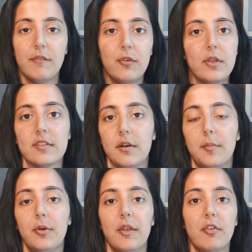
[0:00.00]
For
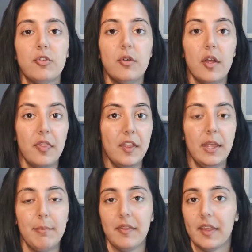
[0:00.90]
example, if you're thinking
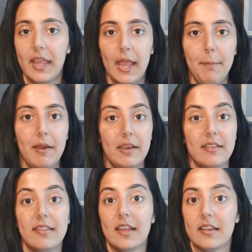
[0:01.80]
about the care plan,
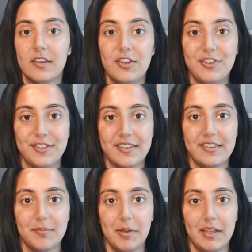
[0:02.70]
is there contingencies
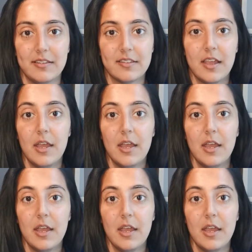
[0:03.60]
in place?